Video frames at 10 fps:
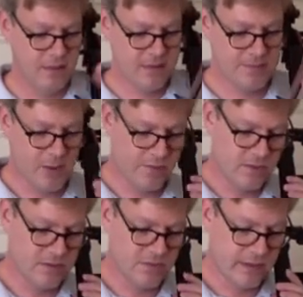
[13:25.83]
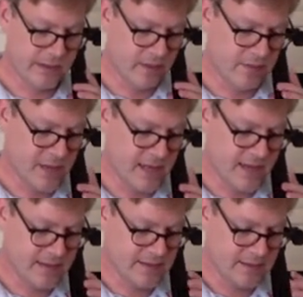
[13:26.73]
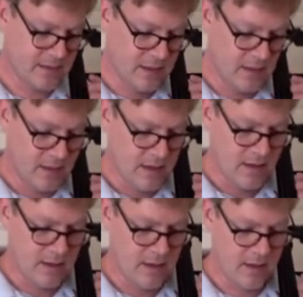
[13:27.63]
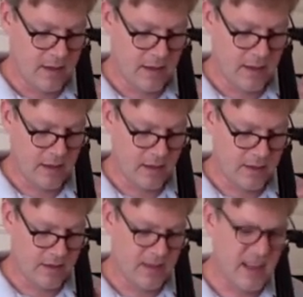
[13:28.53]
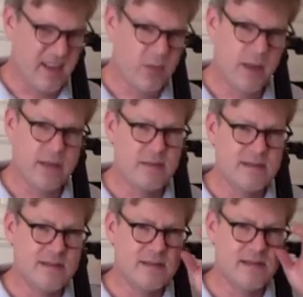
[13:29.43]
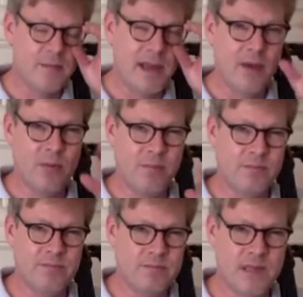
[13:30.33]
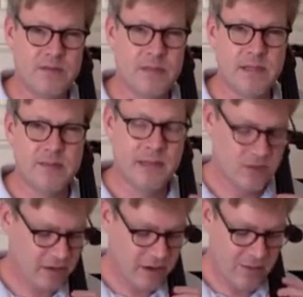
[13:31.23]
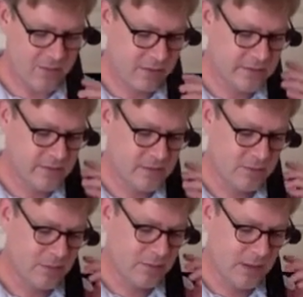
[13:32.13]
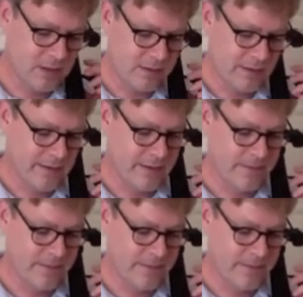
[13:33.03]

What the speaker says: This bow feels really good in my hands. I think the added weight somehow gives me some extra confidence or something, but this